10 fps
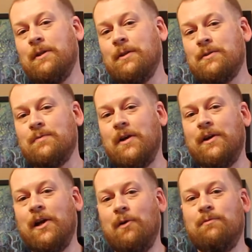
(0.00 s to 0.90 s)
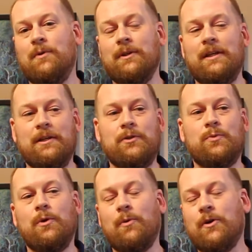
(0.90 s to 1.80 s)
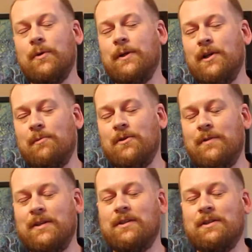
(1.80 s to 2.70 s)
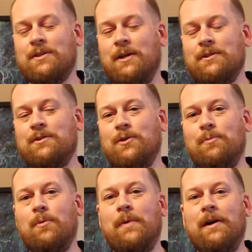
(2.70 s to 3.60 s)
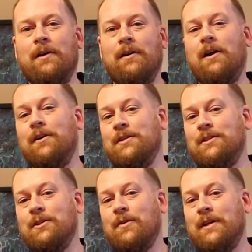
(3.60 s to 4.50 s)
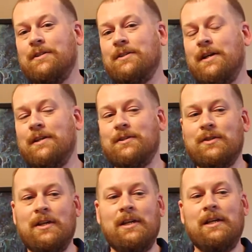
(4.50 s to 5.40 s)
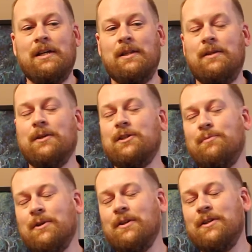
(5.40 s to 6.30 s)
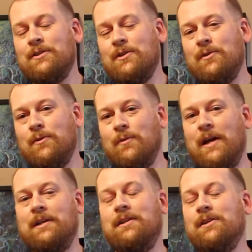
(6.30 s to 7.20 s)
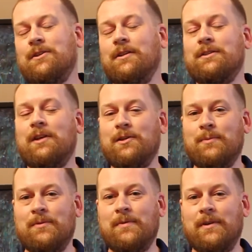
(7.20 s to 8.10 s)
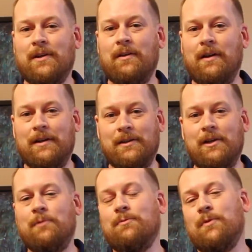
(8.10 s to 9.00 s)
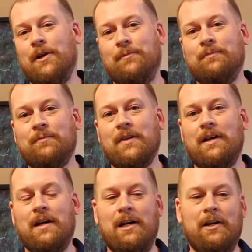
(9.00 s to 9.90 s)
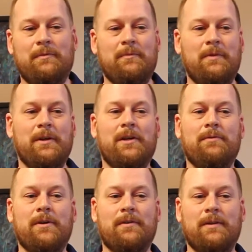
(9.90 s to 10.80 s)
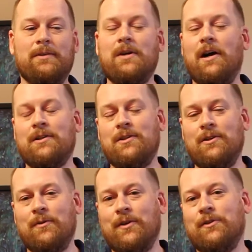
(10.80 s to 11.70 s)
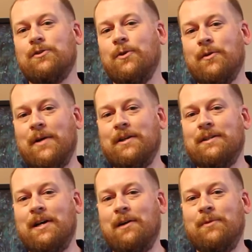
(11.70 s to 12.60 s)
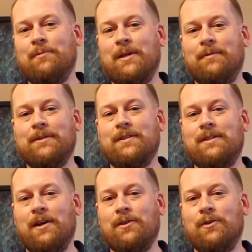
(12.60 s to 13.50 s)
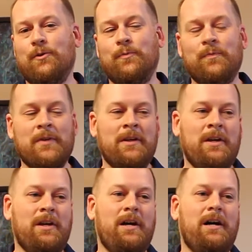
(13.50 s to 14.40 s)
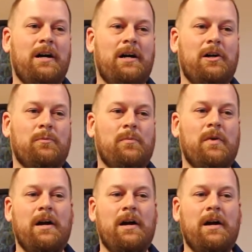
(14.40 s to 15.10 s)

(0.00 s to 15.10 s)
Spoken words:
thing that's very helpful is we work with a number of these consultants who prepare R&D credit studies. They'll typically do an initial assessment for a client up front. They'll talk to you, and in a short amount of time they'll be able to tell you, how